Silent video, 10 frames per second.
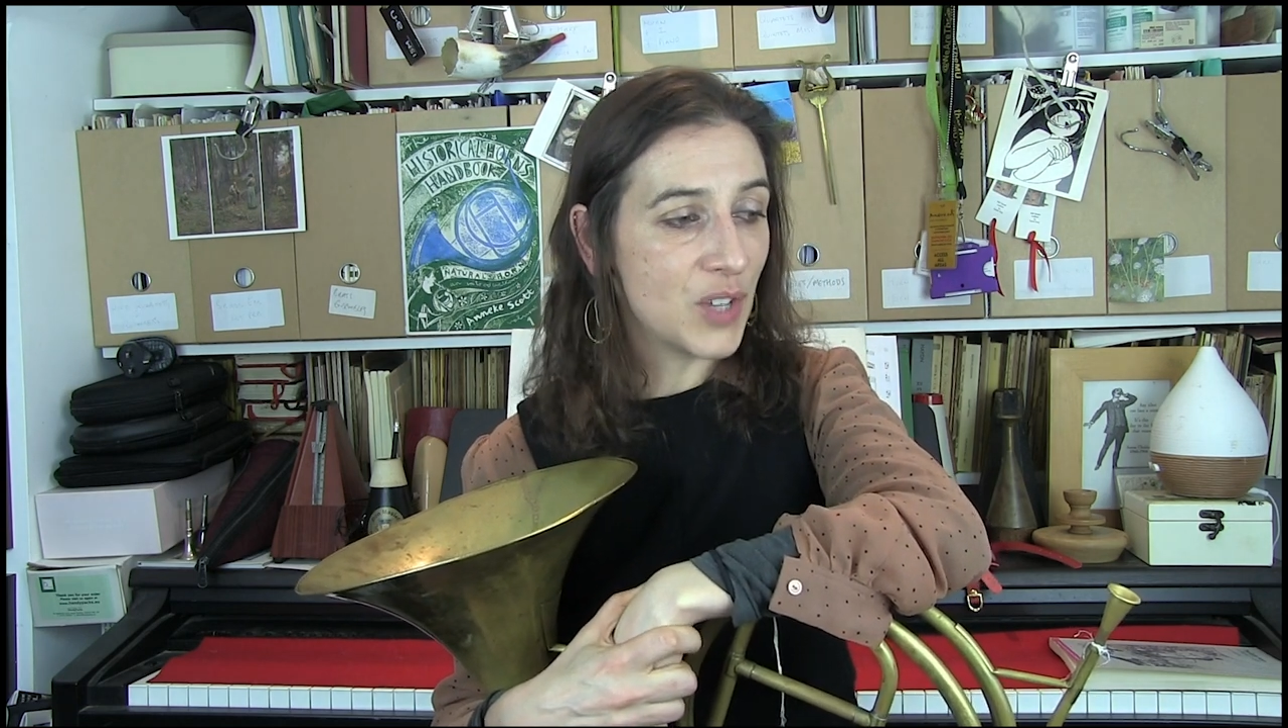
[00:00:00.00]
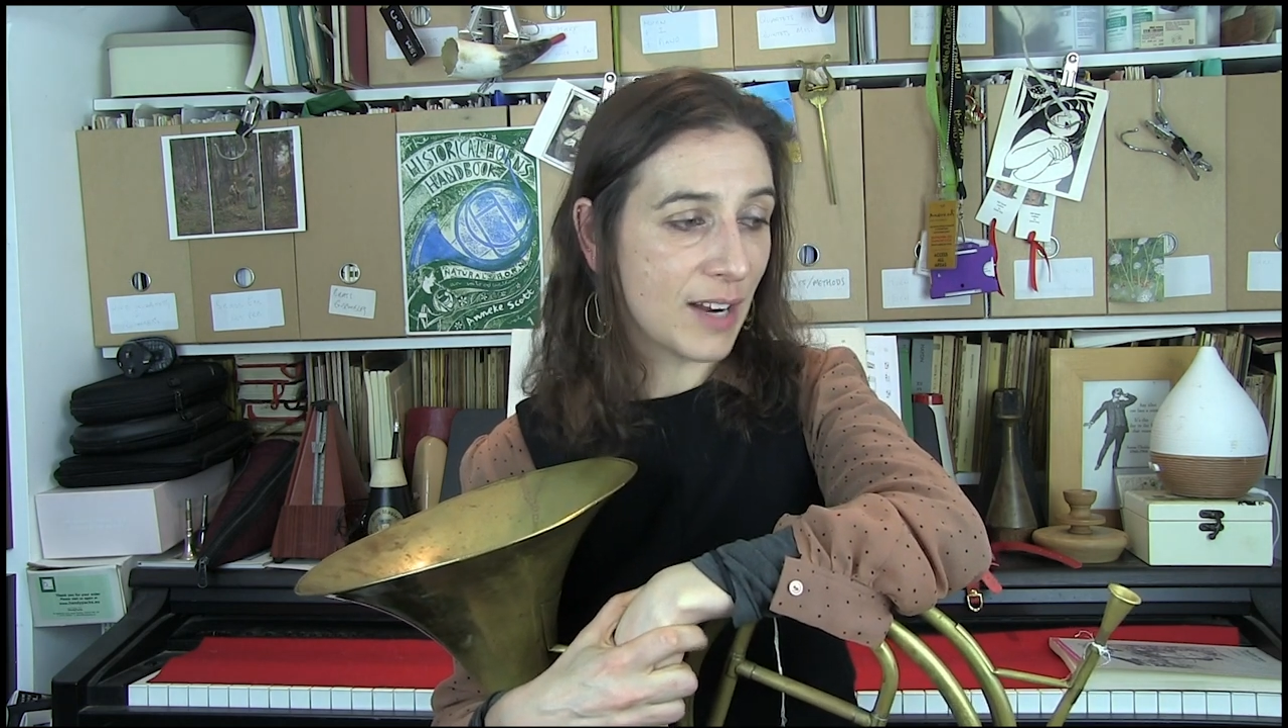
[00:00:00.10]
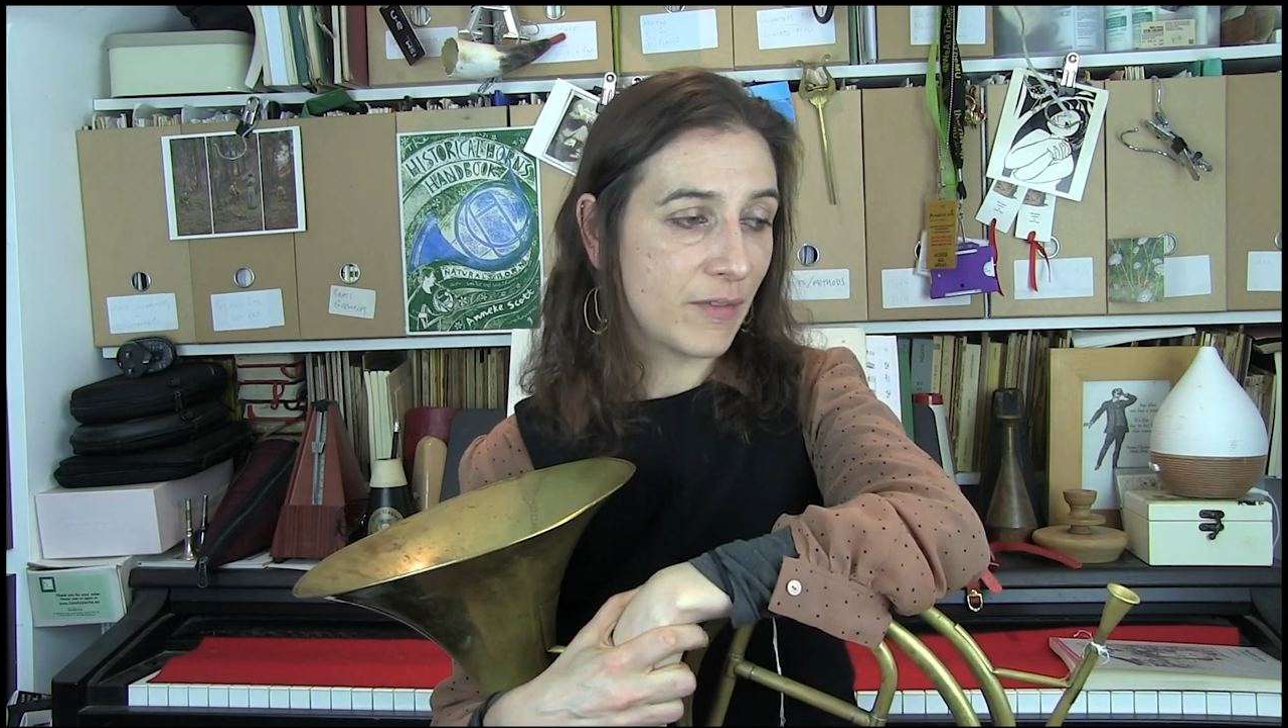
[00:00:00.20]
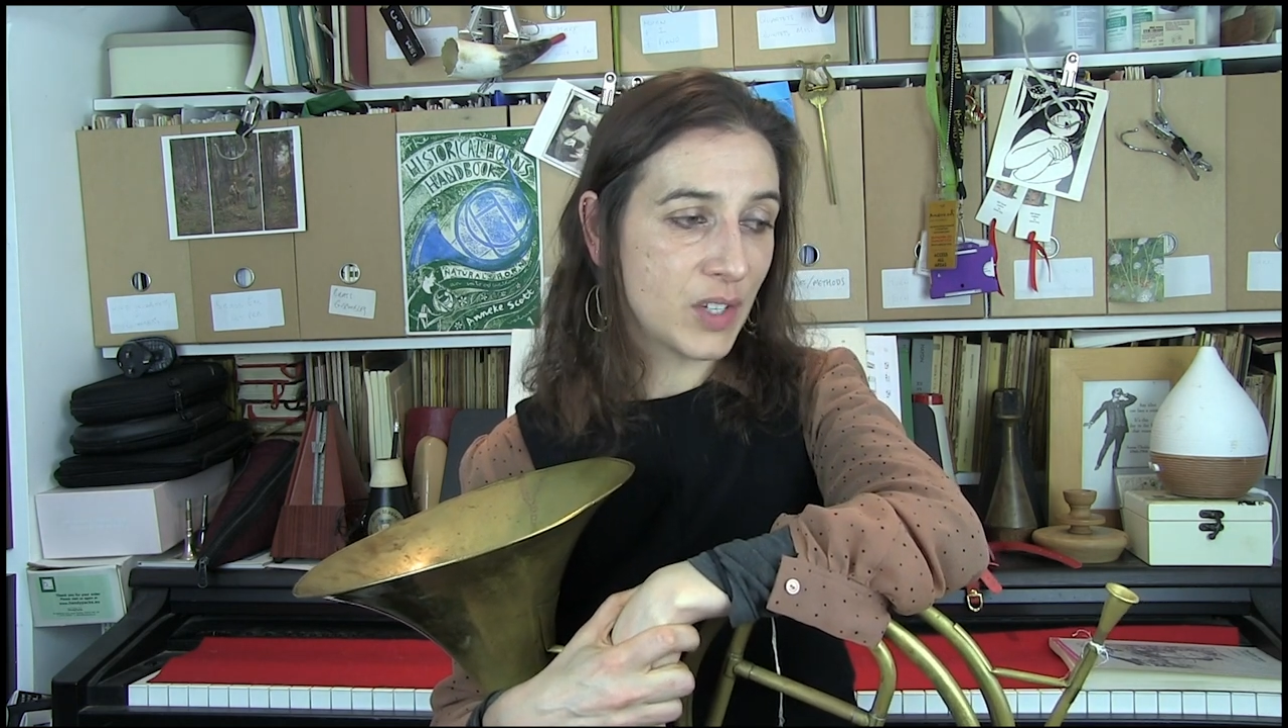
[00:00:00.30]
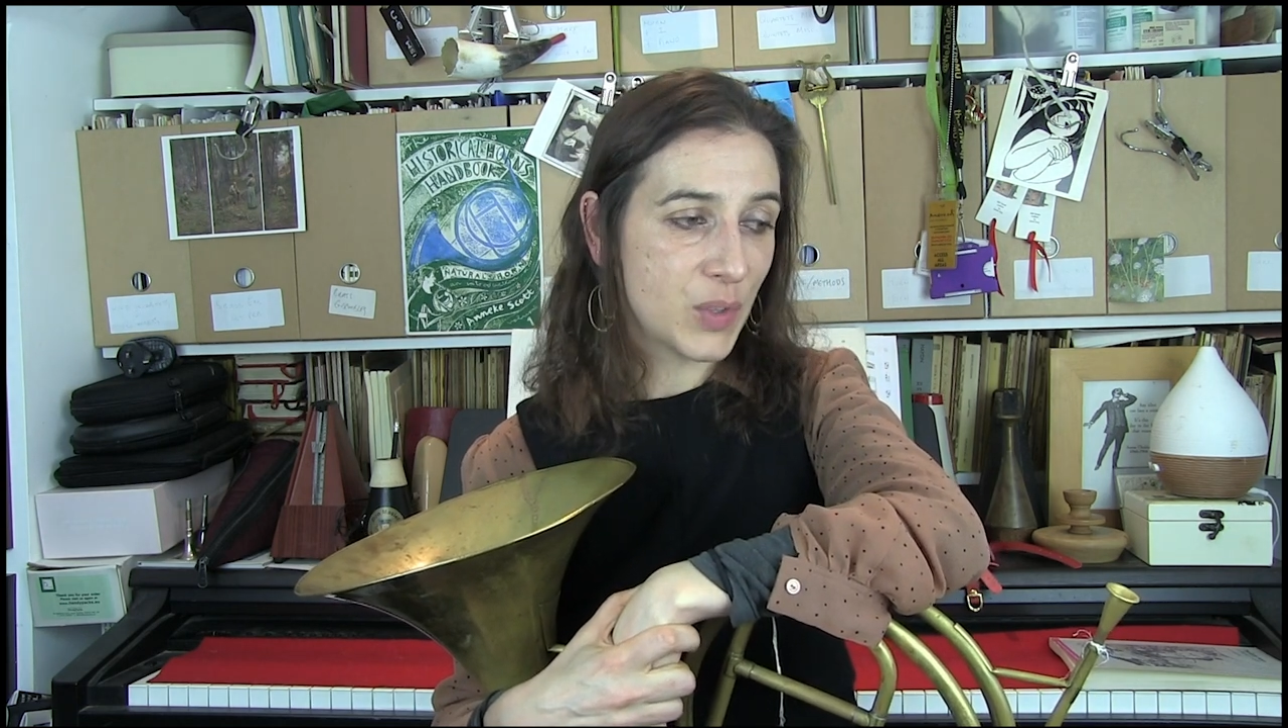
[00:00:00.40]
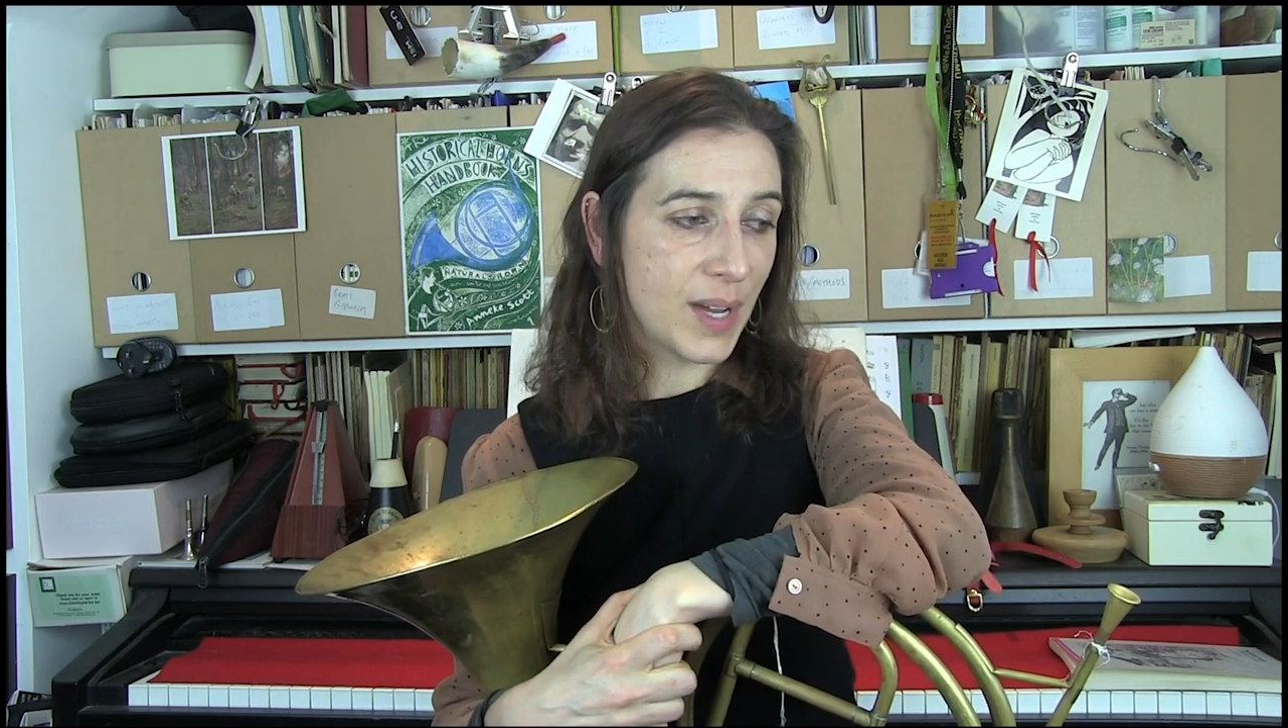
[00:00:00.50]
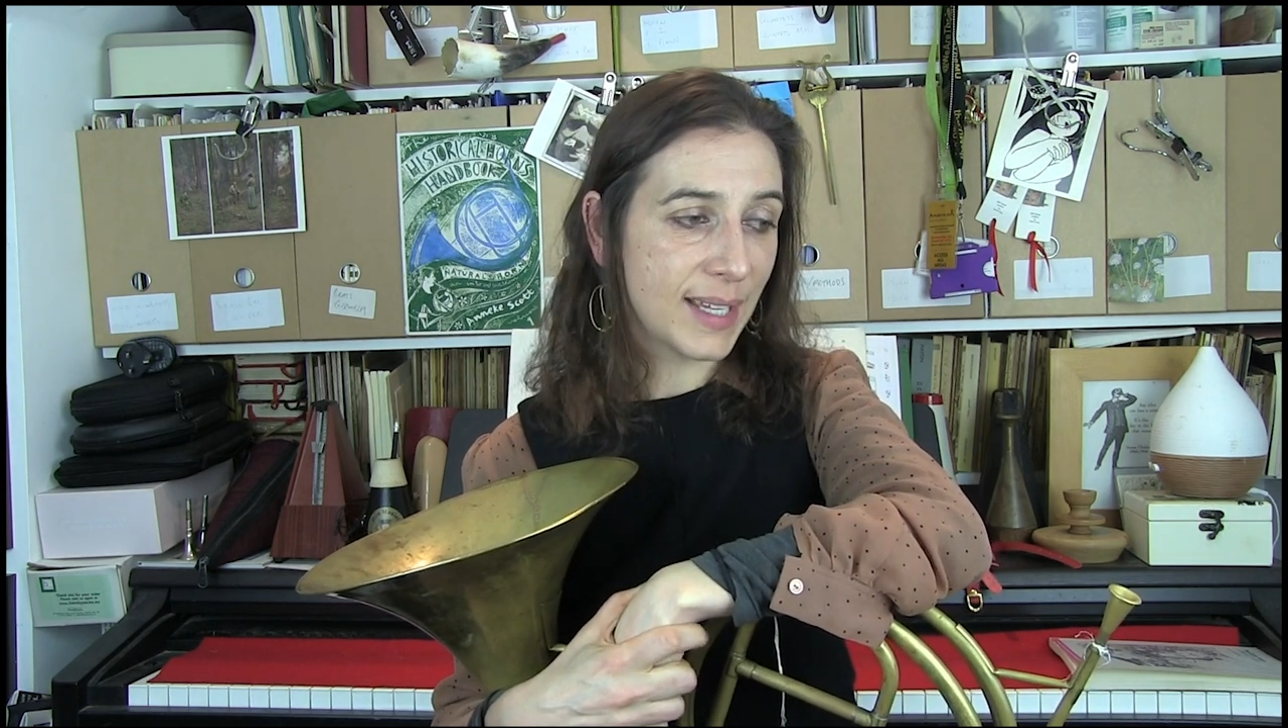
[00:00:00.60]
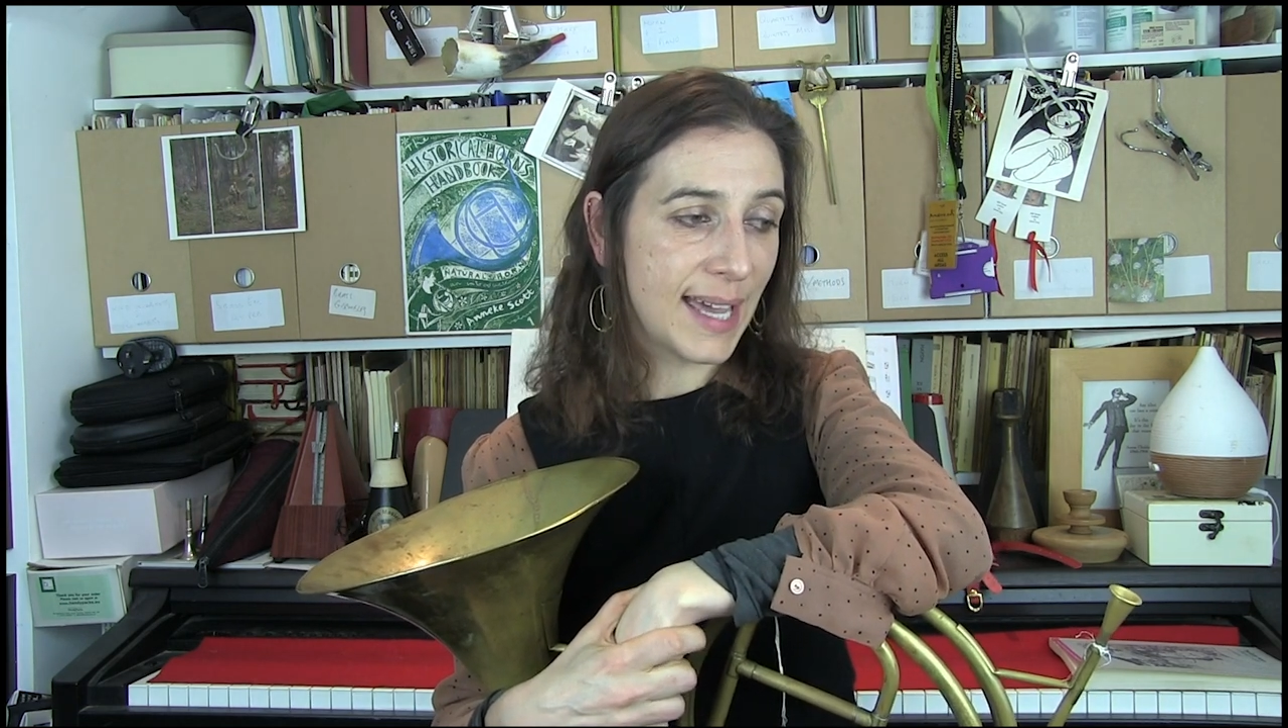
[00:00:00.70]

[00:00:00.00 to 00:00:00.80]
Jacques-François